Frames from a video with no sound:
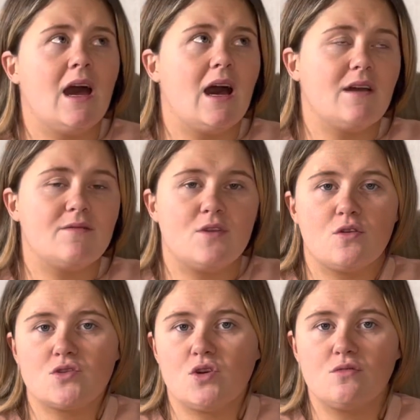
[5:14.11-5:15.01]
I've
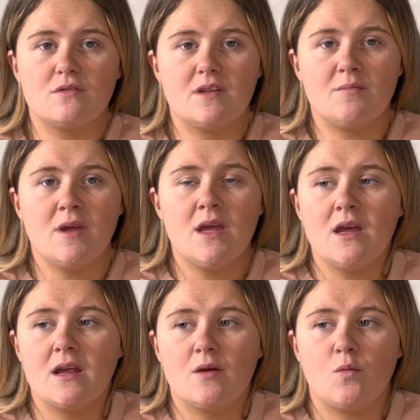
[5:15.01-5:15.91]
not told them
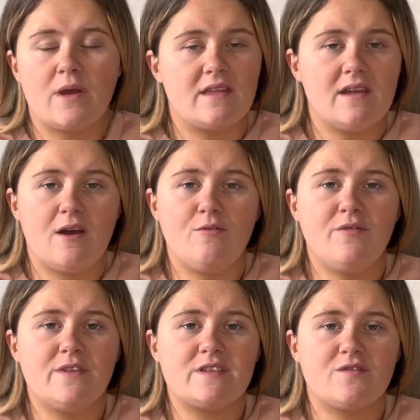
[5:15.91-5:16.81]
where the
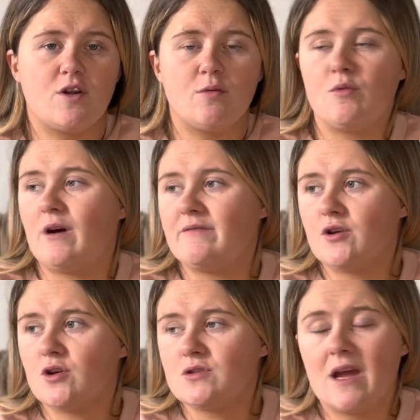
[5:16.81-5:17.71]
outfit's from, or
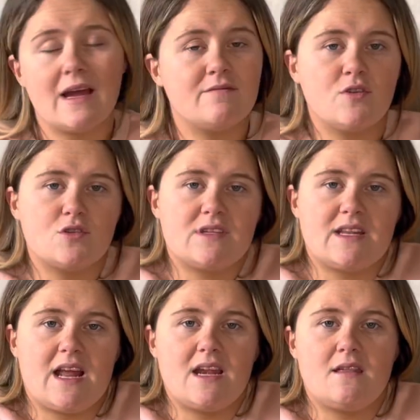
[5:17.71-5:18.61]
I've not
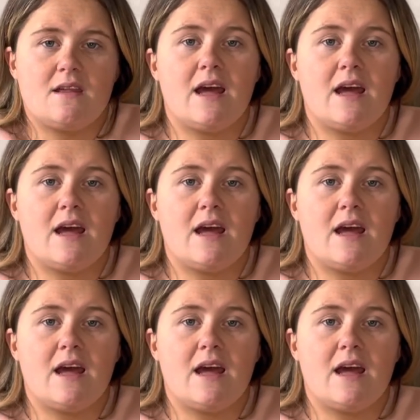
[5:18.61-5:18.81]
said anything.